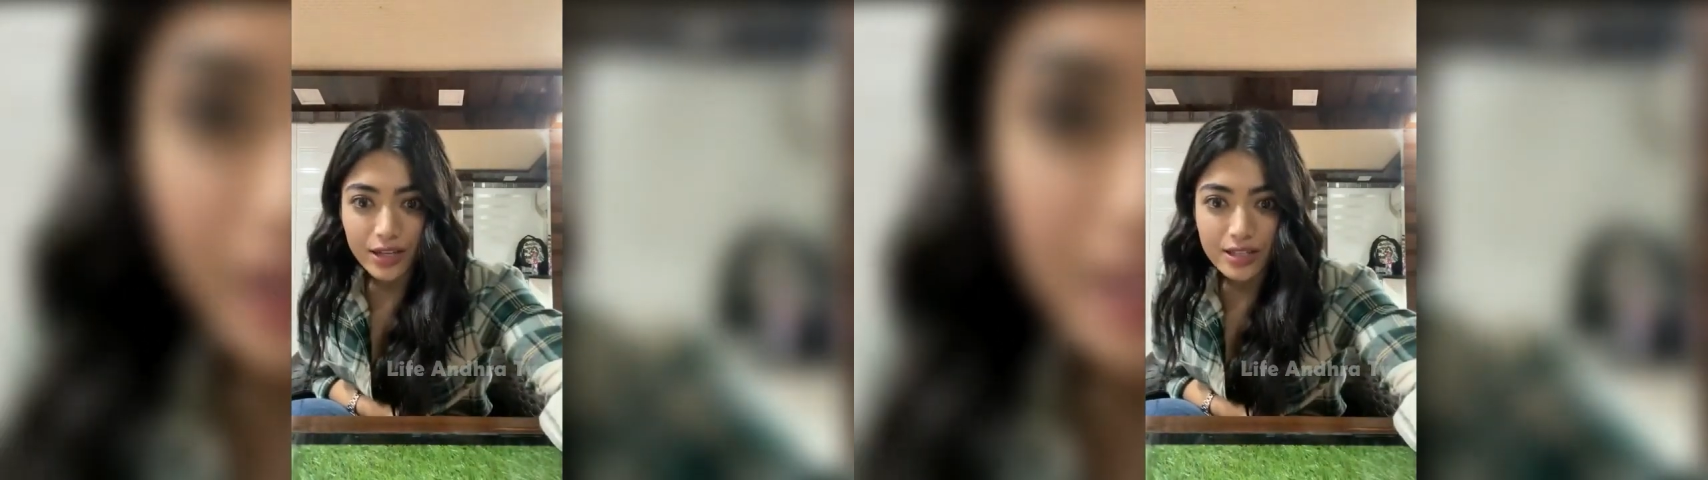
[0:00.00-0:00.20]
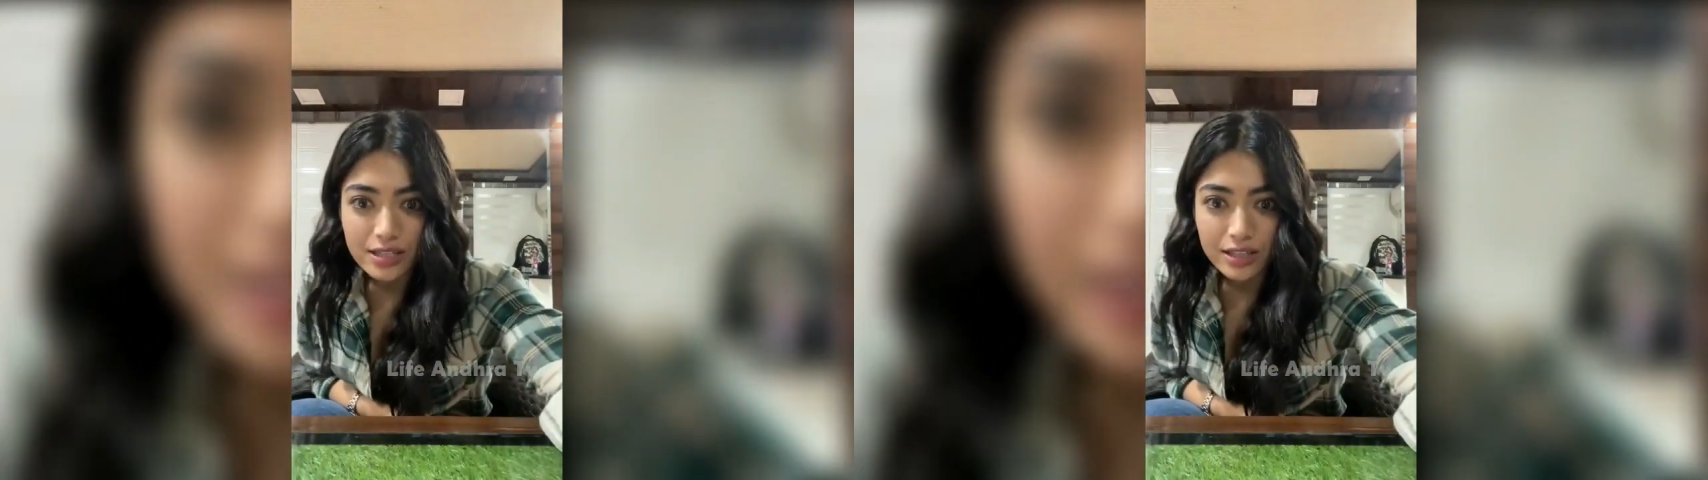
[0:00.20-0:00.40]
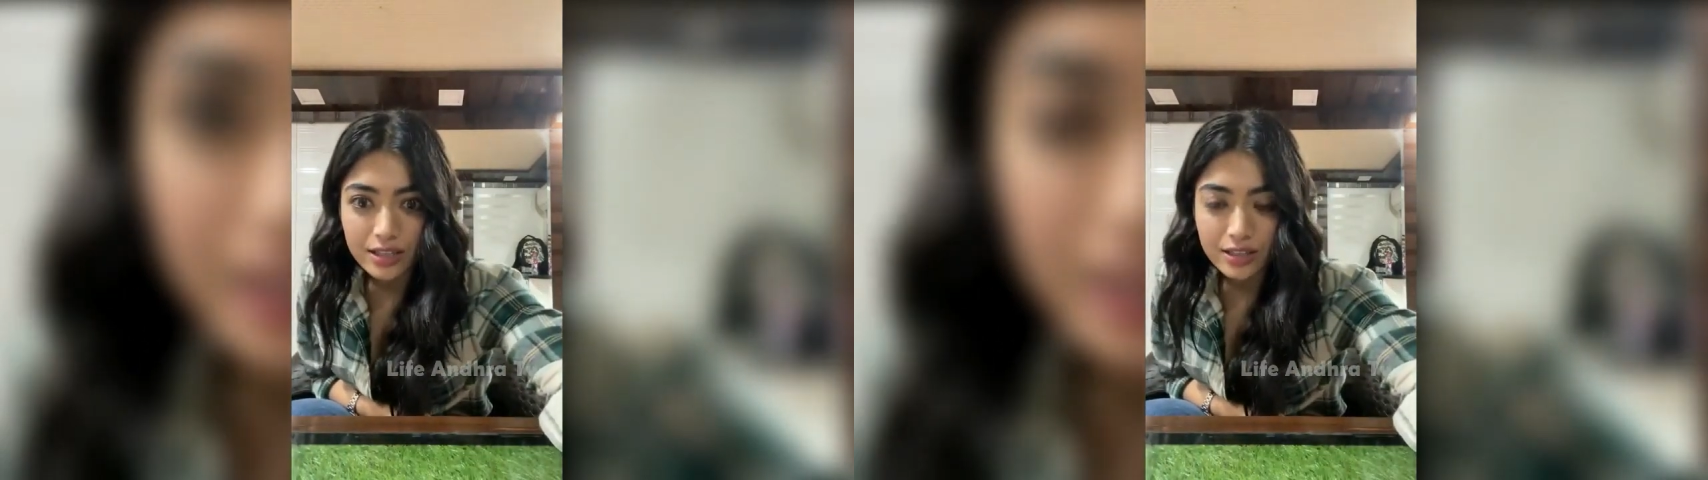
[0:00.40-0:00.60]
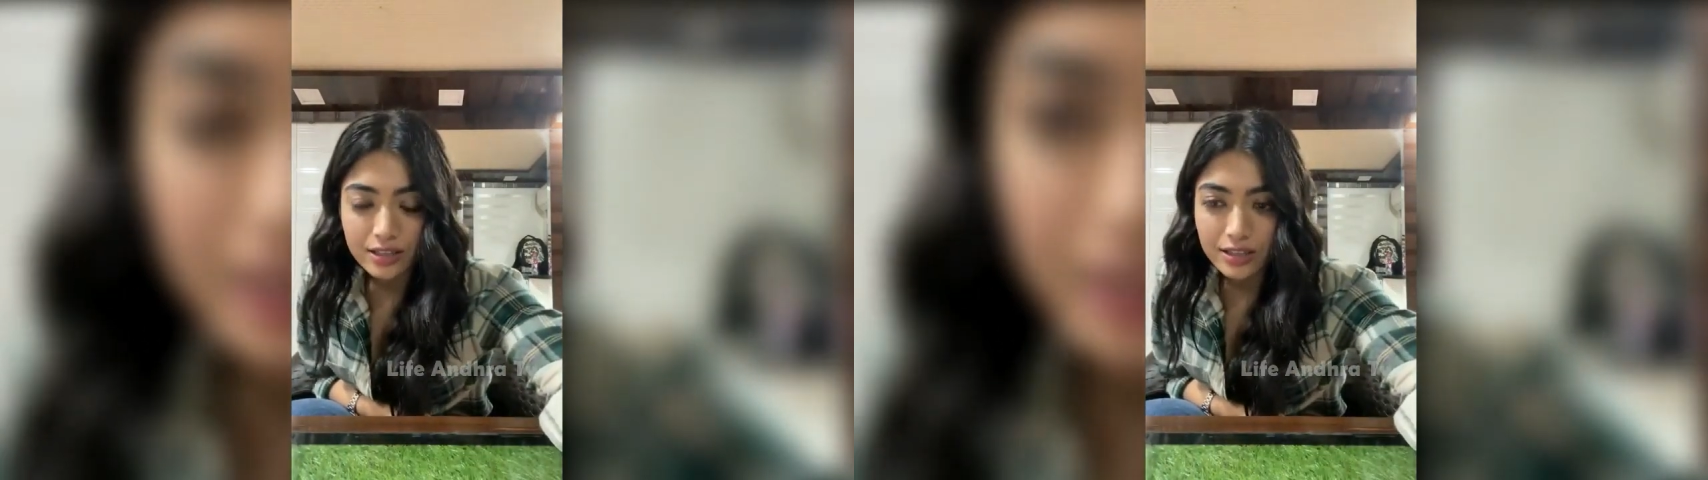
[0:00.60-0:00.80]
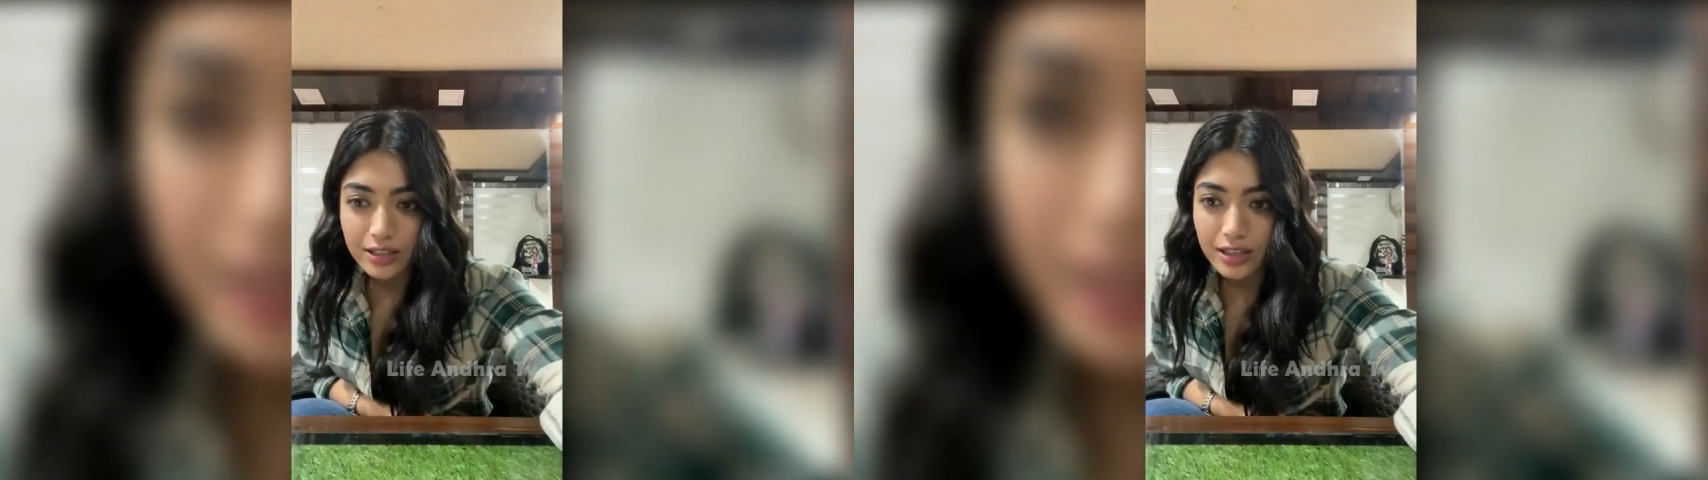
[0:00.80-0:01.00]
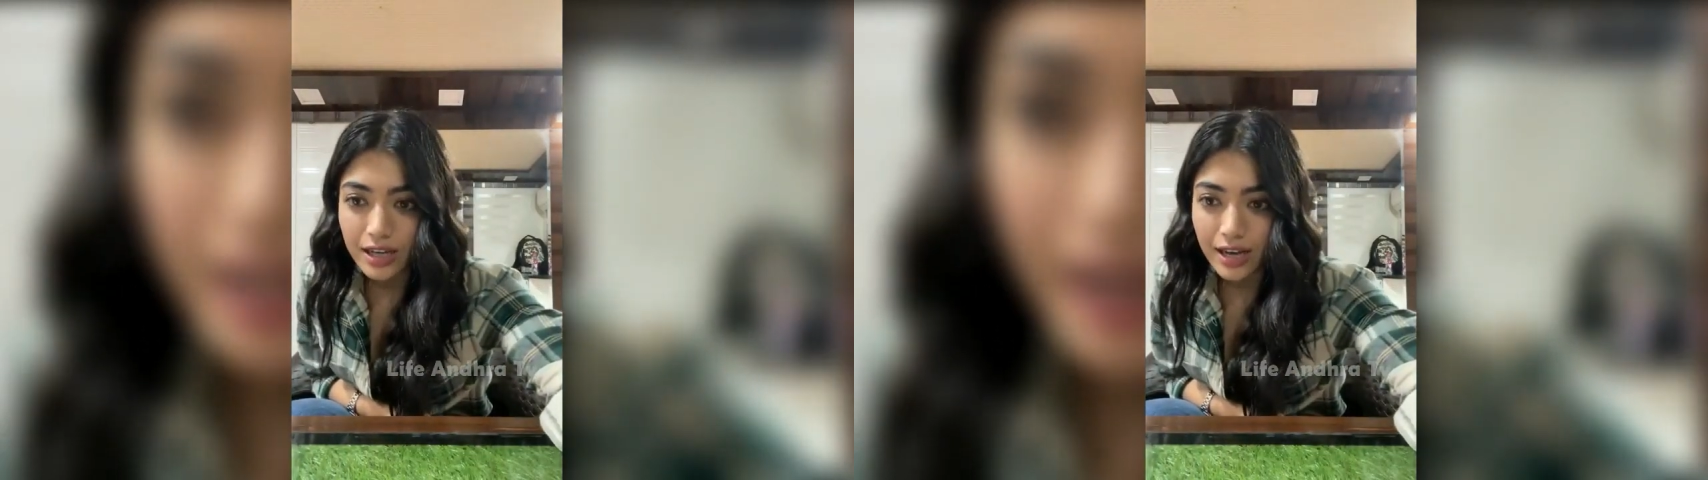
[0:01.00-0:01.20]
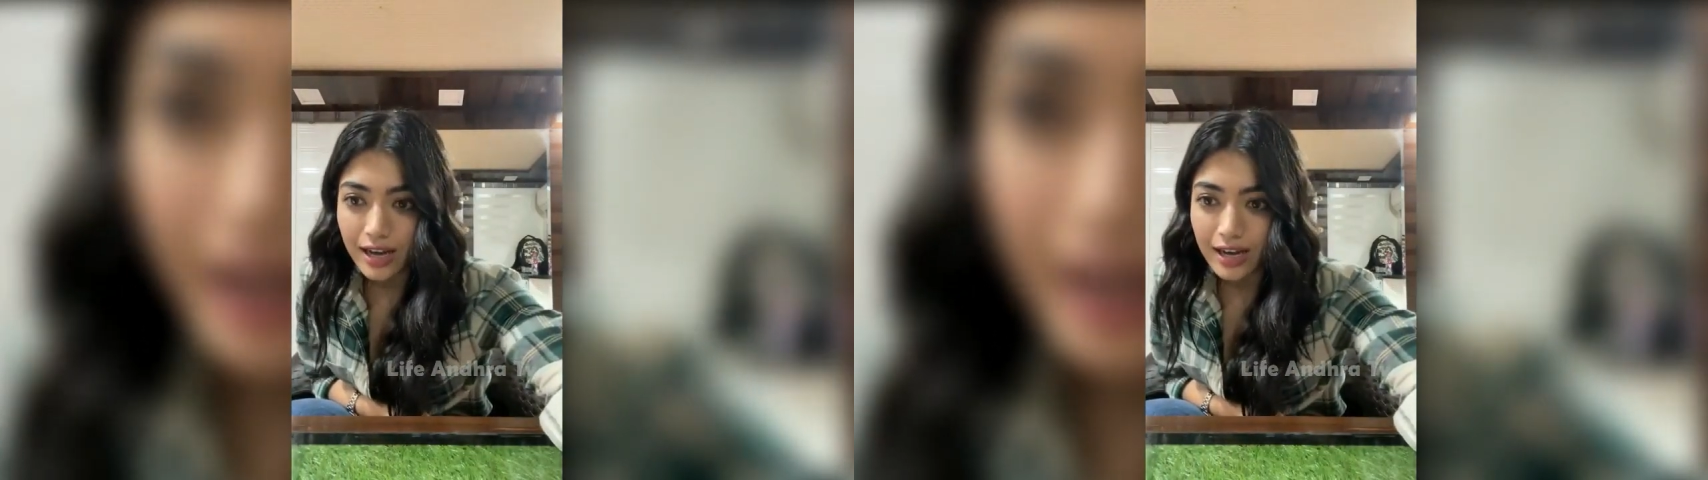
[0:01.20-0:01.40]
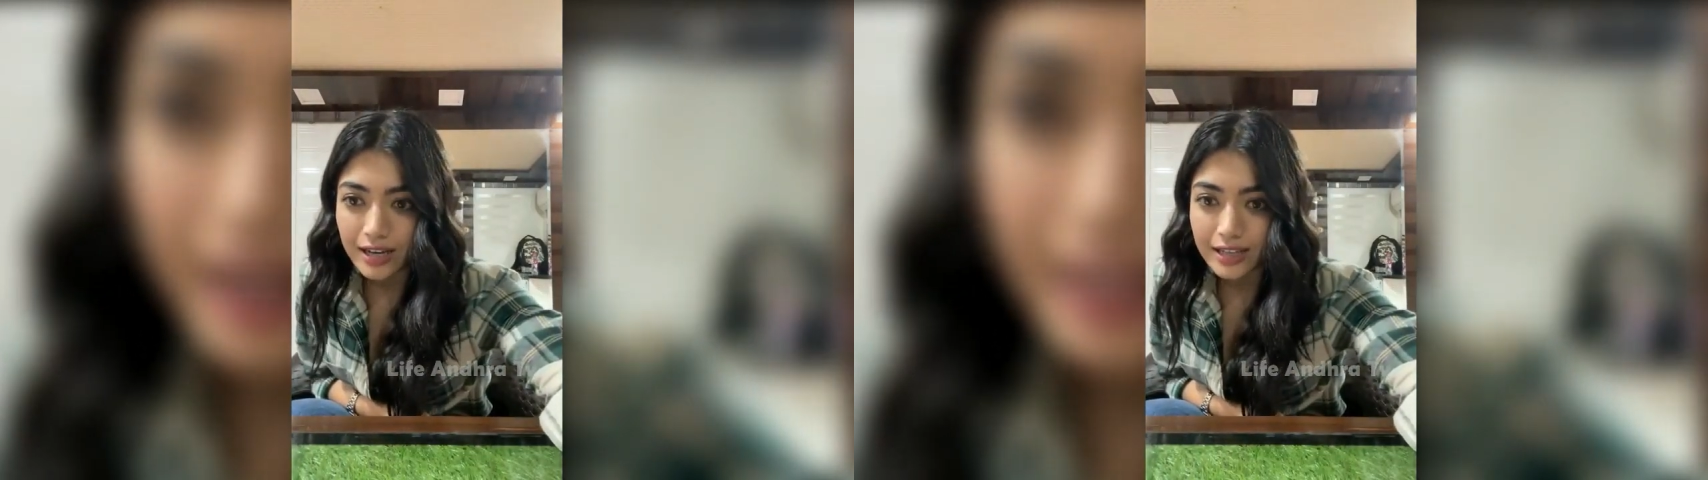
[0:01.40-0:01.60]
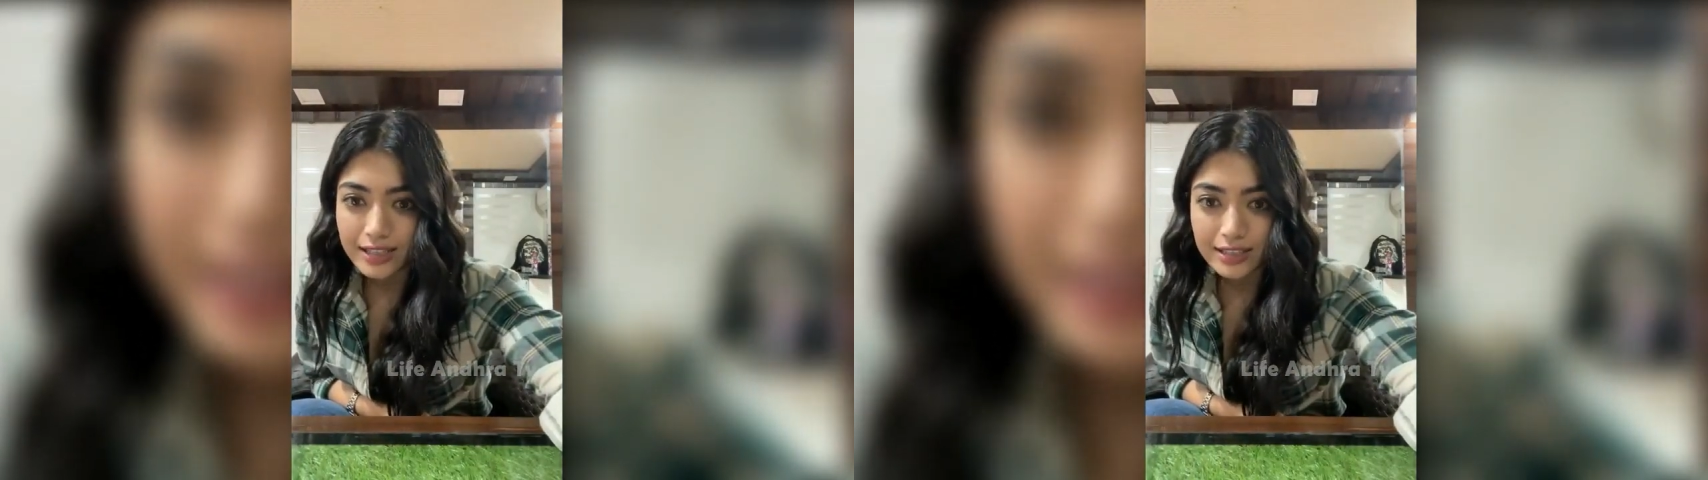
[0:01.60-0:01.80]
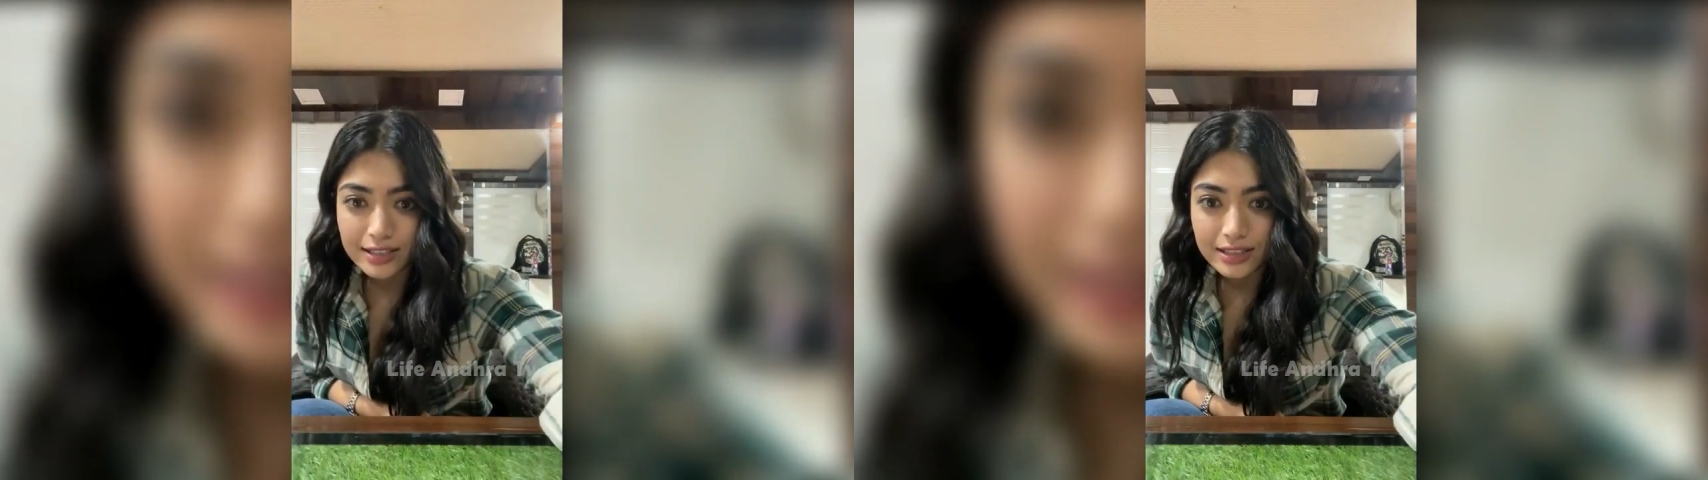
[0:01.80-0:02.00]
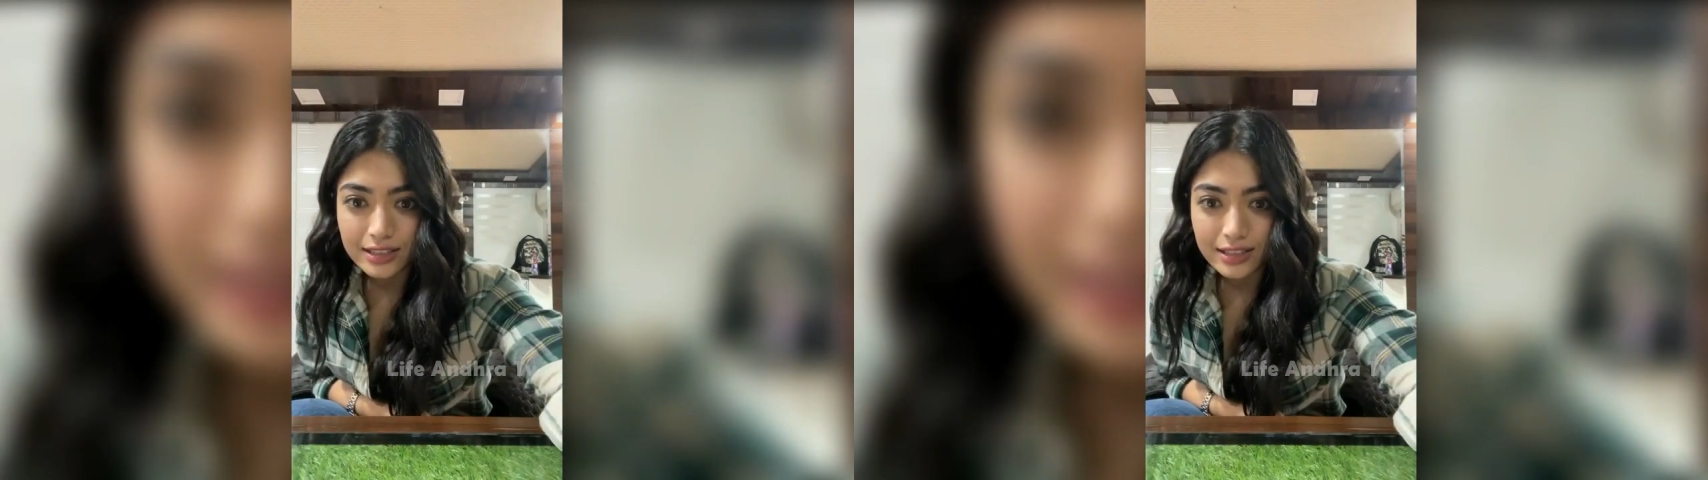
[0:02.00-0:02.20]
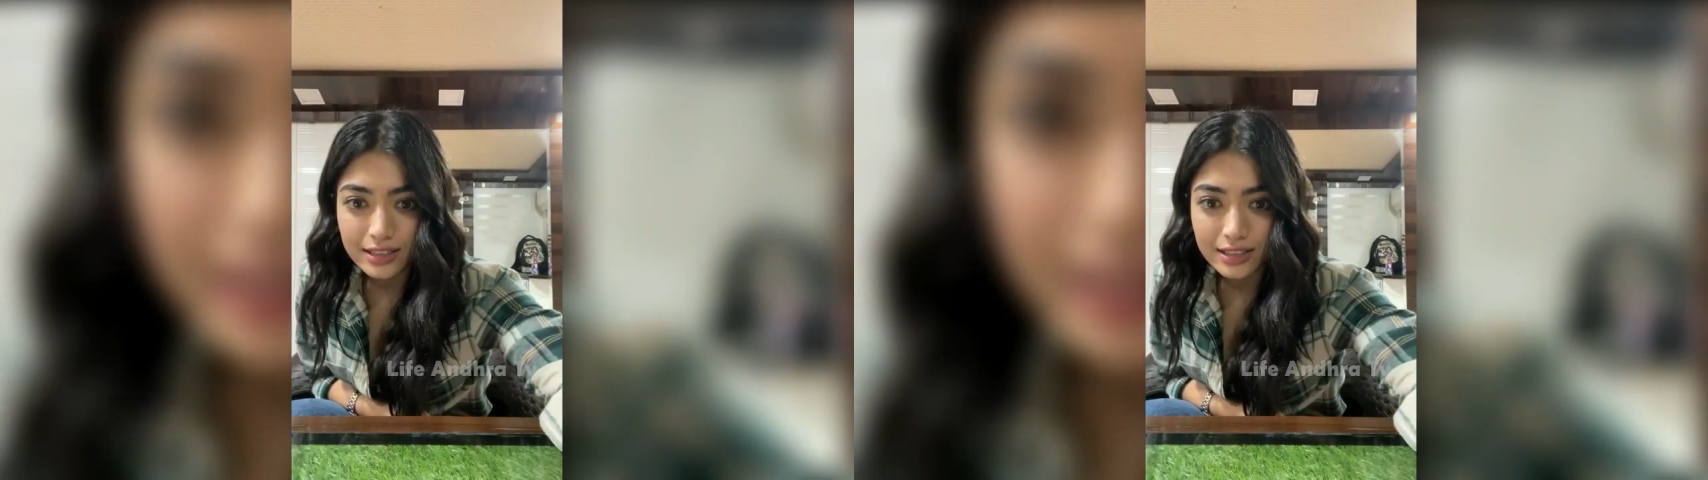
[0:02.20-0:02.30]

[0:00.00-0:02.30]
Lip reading: to answer? Hi.